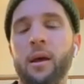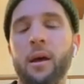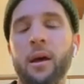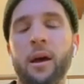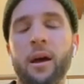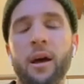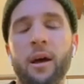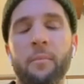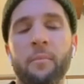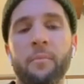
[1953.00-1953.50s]

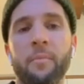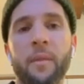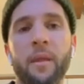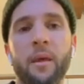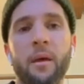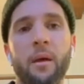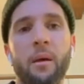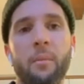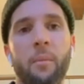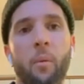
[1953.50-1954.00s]

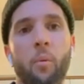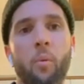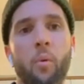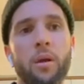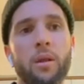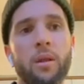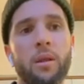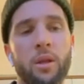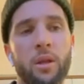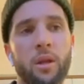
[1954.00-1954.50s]
But
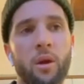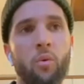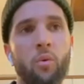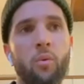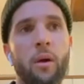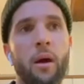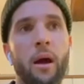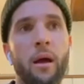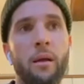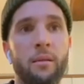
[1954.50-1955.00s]
what, you
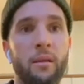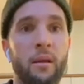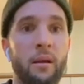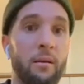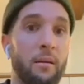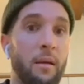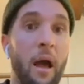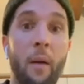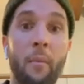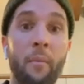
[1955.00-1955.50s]
know,
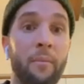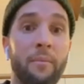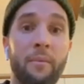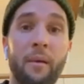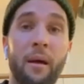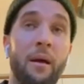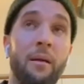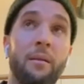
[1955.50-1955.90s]
I'm